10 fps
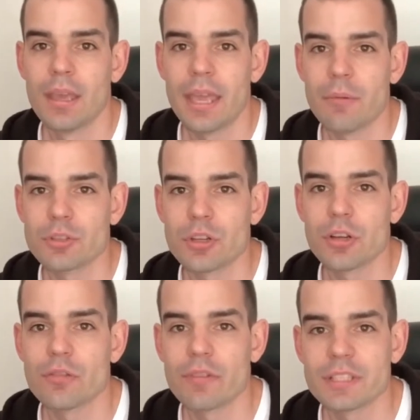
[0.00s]
It was on a
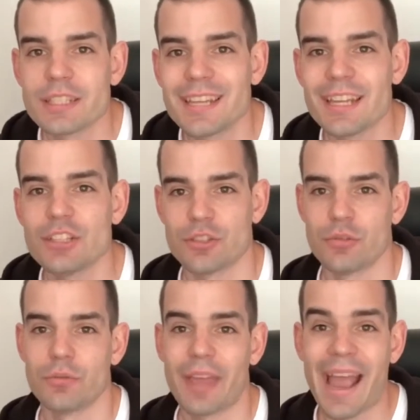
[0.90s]

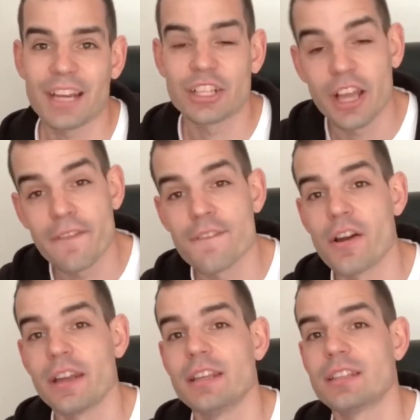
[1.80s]
residential that actually I
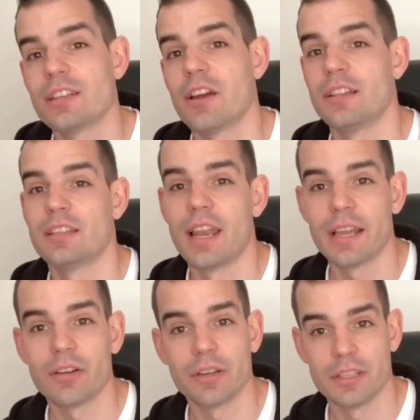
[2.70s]
finally decided to let
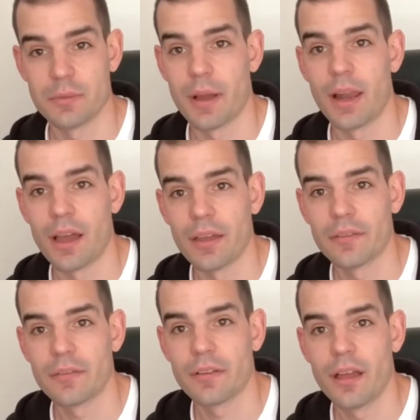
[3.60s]
God into my
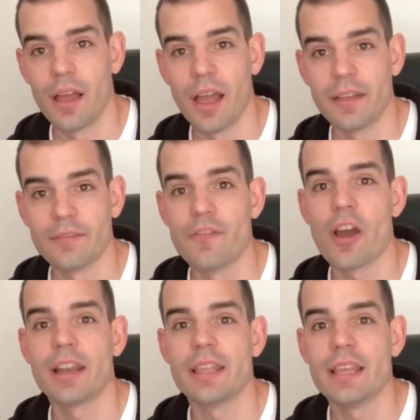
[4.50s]
life and
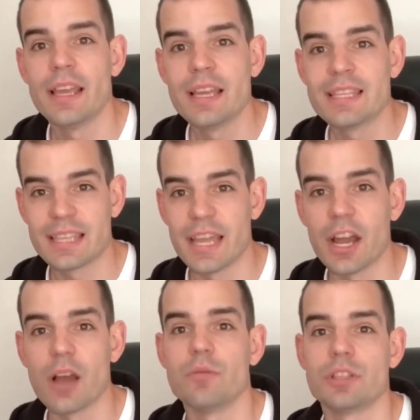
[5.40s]
finally said
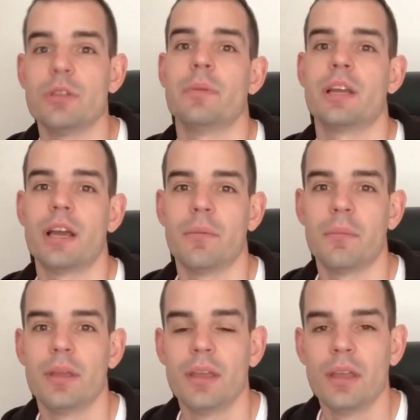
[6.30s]
I was going to become
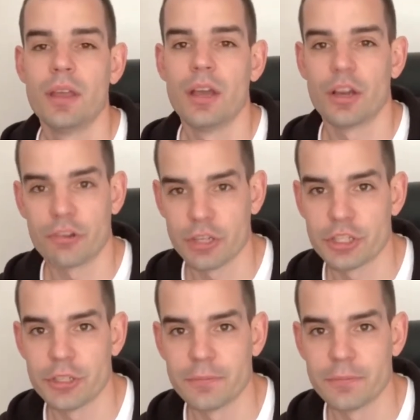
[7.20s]
a Christian.